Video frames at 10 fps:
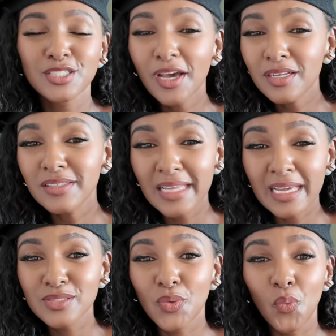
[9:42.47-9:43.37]

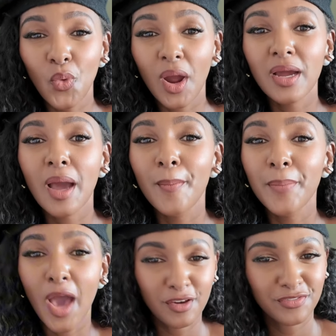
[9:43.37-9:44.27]
Turtlenecks work
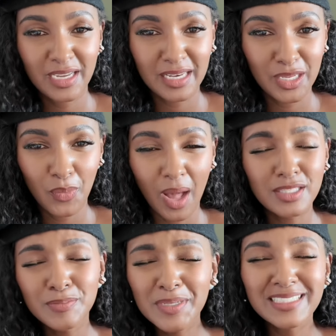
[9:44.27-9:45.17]
perfectly well,
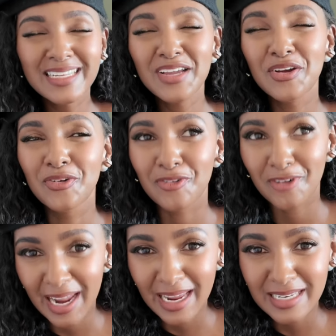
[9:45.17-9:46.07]
especially
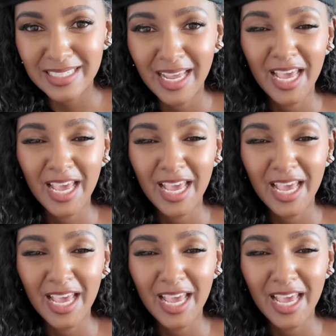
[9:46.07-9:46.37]
great